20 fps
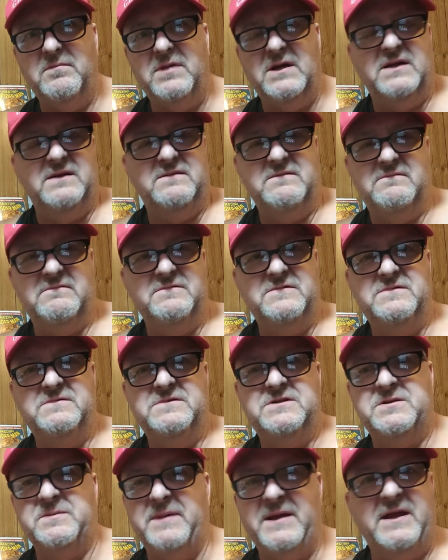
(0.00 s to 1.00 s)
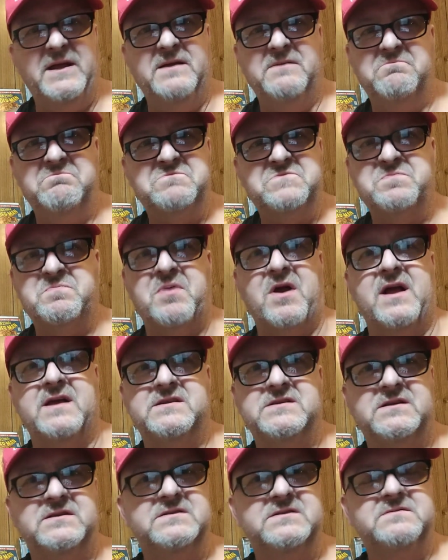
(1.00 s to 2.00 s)
But to me, it's
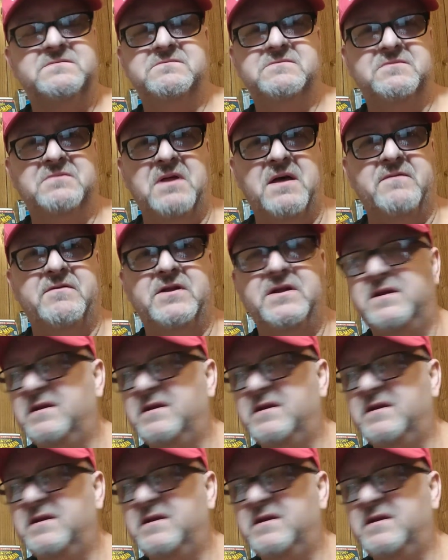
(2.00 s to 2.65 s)
priceless. Love